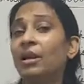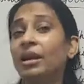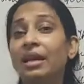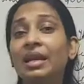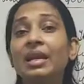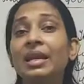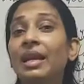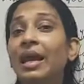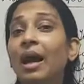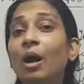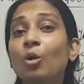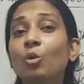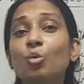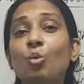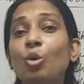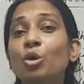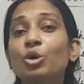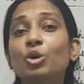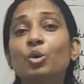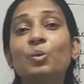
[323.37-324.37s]
In noun,
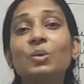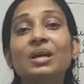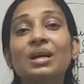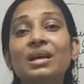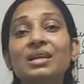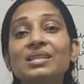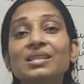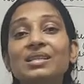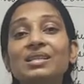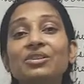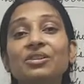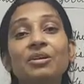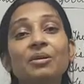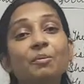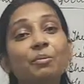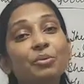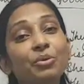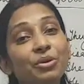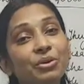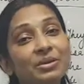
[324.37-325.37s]
what do we
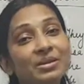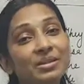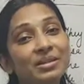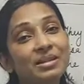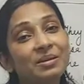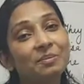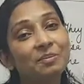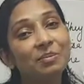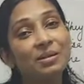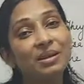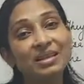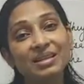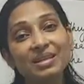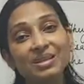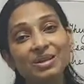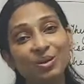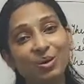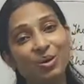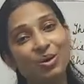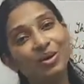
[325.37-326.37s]
consider? Person,
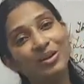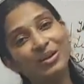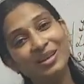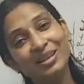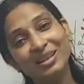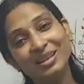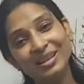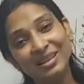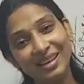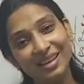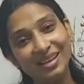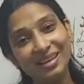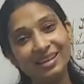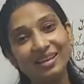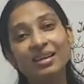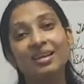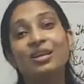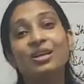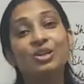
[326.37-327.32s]
place, or thing.